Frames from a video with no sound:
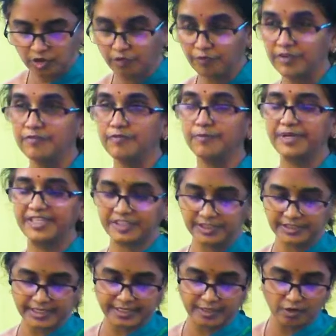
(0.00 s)
of
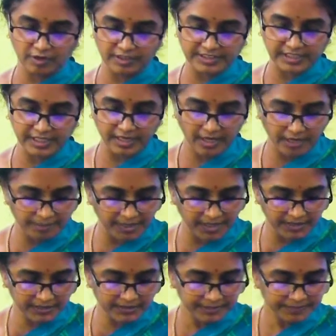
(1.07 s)
Information Technology,
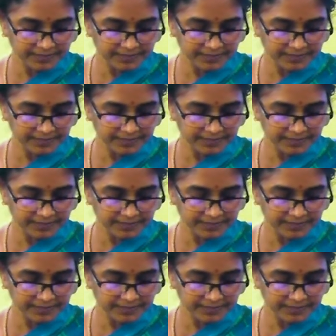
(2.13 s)
Allahabad.